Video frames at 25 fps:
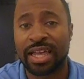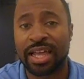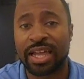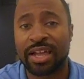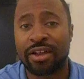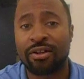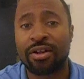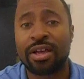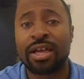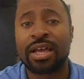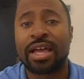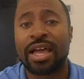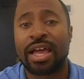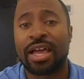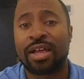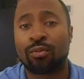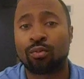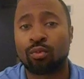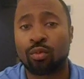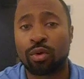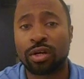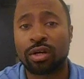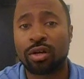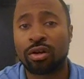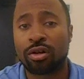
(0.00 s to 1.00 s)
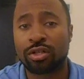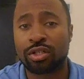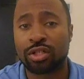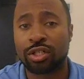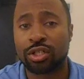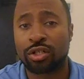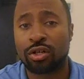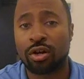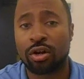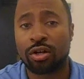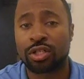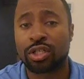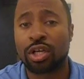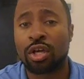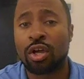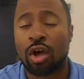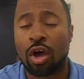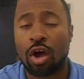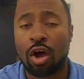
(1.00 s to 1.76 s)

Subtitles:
air and 100 yards